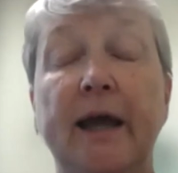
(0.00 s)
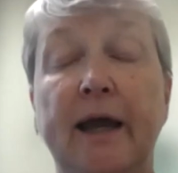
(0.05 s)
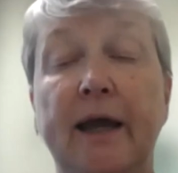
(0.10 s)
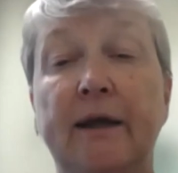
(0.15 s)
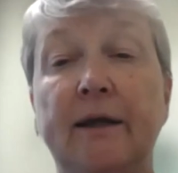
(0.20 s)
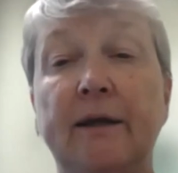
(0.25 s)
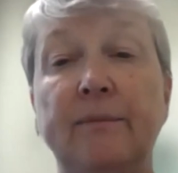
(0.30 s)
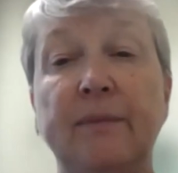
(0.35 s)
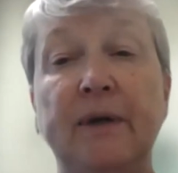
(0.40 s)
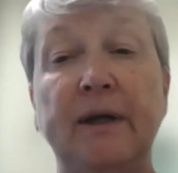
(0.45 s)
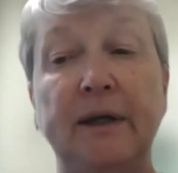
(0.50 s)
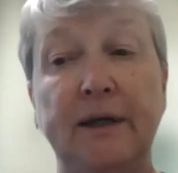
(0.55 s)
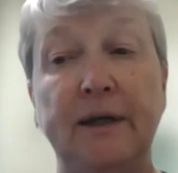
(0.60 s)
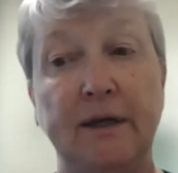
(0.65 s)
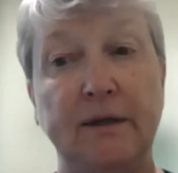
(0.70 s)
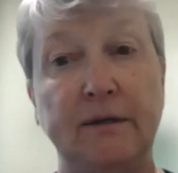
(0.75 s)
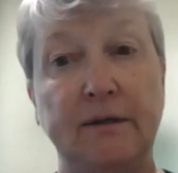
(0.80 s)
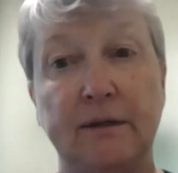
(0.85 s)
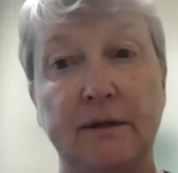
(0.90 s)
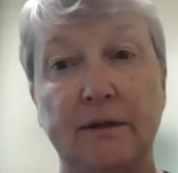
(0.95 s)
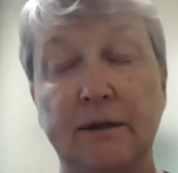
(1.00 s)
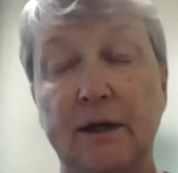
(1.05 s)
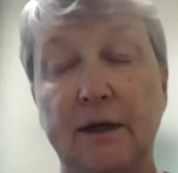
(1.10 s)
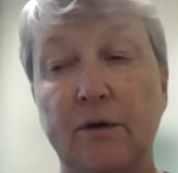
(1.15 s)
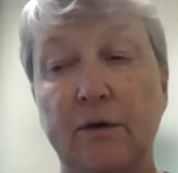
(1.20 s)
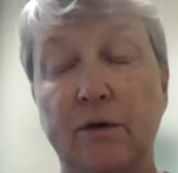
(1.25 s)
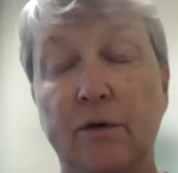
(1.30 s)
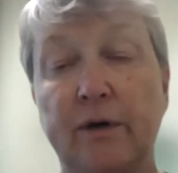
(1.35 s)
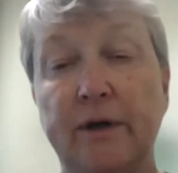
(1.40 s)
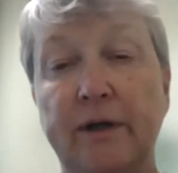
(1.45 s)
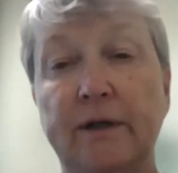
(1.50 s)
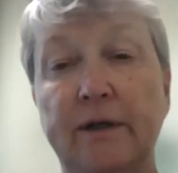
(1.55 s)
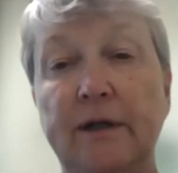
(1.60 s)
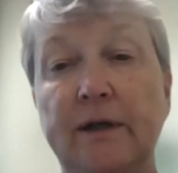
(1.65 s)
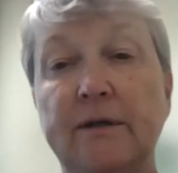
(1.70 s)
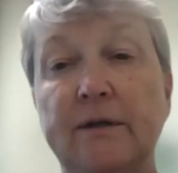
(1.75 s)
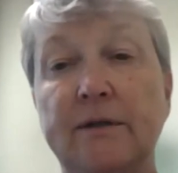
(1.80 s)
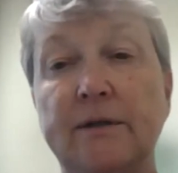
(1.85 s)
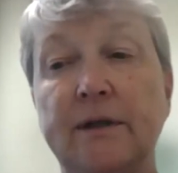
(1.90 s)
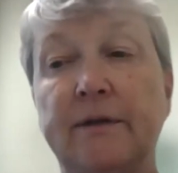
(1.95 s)
And in many cases, they're going to
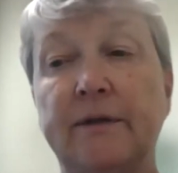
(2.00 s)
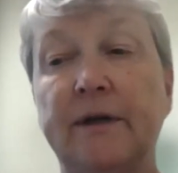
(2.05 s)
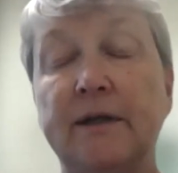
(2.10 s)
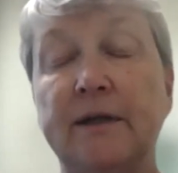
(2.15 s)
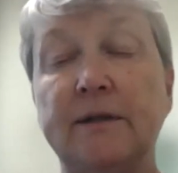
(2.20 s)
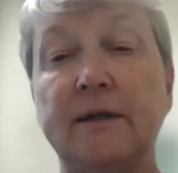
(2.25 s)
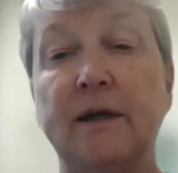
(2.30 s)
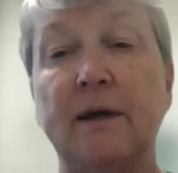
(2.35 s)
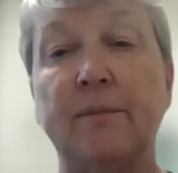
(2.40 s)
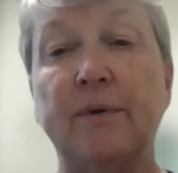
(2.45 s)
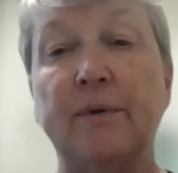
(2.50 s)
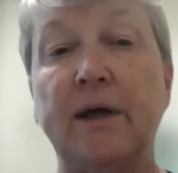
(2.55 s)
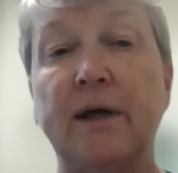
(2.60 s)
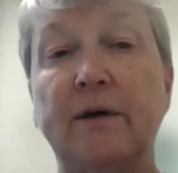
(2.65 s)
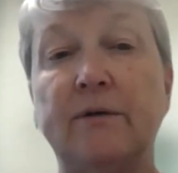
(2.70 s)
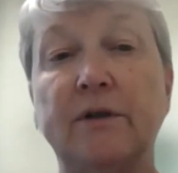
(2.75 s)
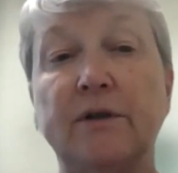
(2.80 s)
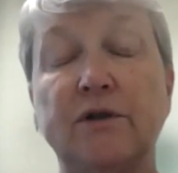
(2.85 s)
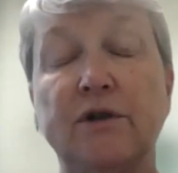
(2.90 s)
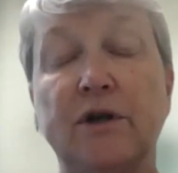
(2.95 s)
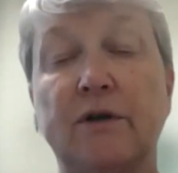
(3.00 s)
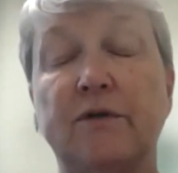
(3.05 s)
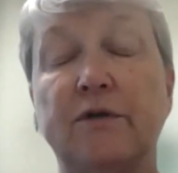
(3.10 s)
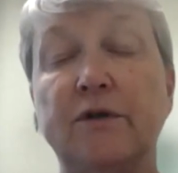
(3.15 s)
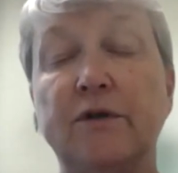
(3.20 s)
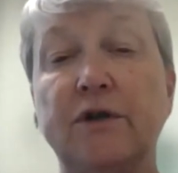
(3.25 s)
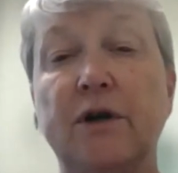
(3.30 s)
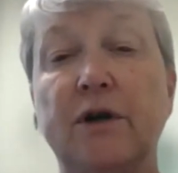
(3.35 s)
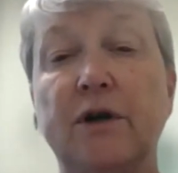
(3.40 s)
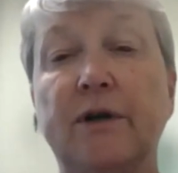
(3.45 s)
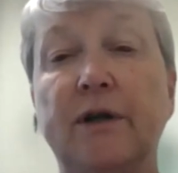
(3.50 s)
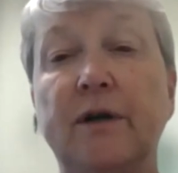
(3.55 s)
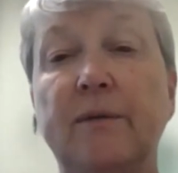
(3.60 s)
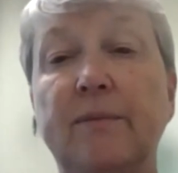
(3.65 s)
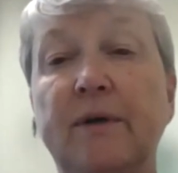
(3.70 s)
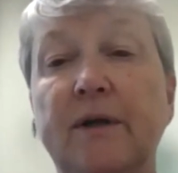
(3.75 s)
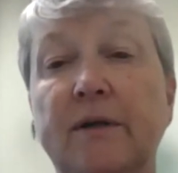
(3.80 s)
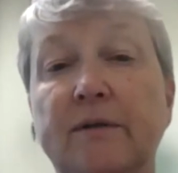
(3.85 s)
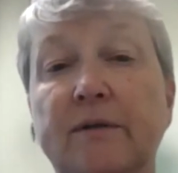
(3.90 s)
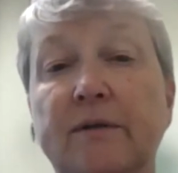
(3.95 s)
need to send that sample out to check for Giardia
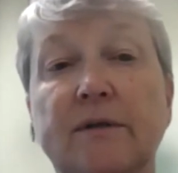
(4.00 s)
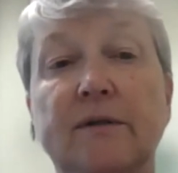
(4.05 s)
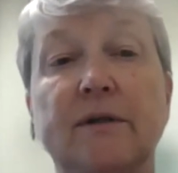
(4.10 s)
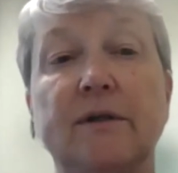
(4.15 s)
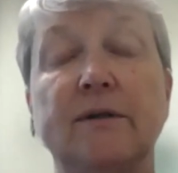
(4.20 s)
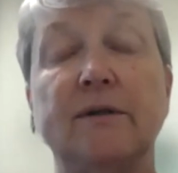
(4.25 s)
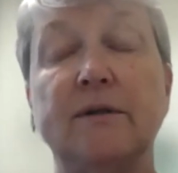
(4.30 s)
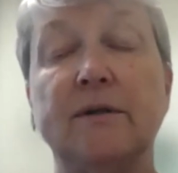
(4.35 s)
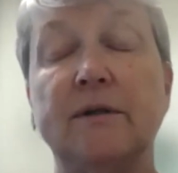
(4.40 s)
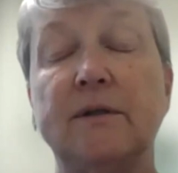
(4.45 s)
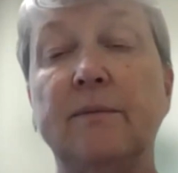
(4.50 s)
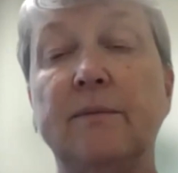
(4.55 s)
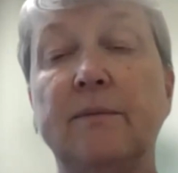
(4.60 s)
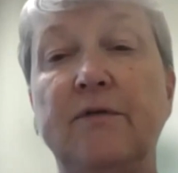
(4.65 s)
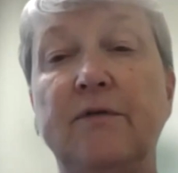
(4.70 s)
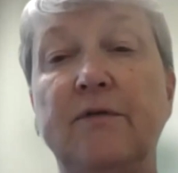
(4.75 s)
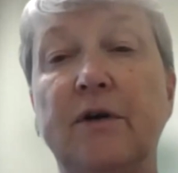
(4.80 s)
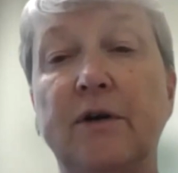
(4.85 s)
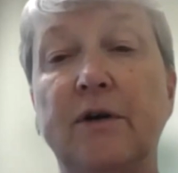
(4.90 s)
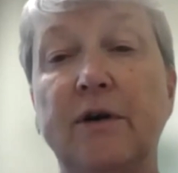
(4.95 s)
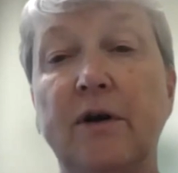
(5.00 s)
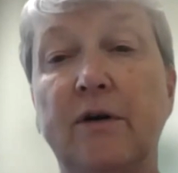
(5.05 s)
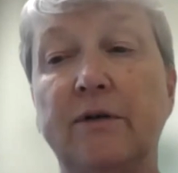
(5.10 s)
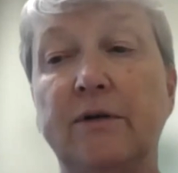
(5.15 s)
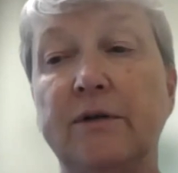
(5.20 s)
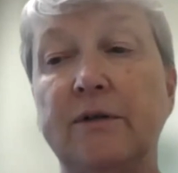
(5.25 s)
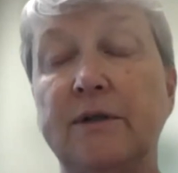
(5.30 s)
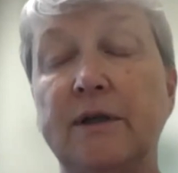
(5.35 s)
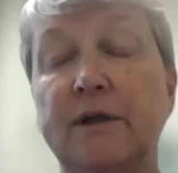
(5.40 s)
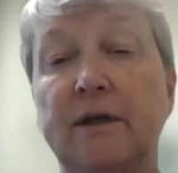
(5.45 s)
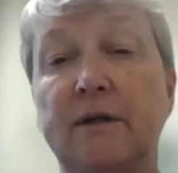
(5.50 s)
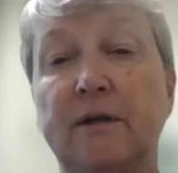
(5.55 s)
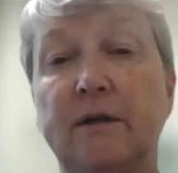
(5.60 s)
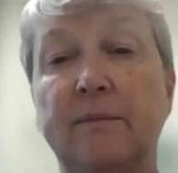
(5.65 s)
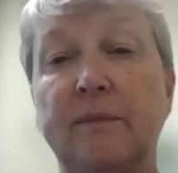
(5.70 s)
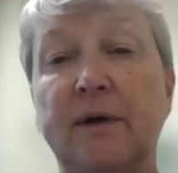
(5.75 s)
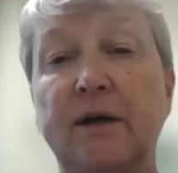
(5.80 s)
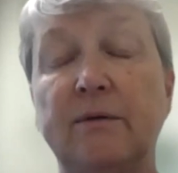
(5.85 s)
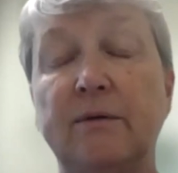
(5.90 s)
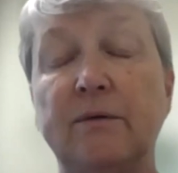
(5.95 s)
because cysts can be very hard to see under
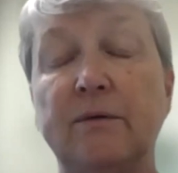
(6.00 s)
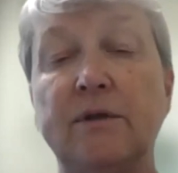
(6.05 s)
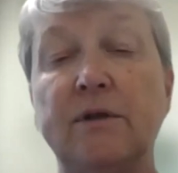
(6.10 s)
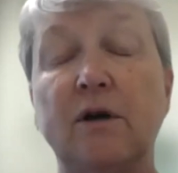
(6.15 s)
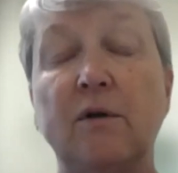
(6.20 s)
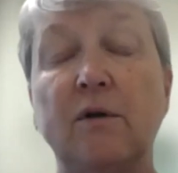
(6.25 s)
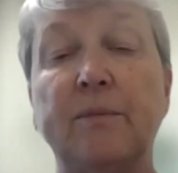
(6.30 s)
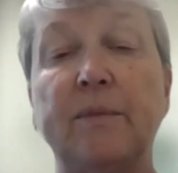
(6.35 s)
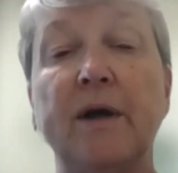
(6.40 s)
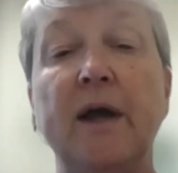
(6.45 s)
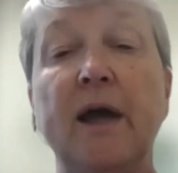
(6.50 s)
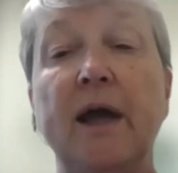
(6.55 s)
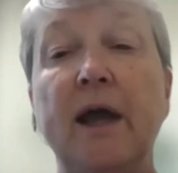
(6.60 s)
the microscope.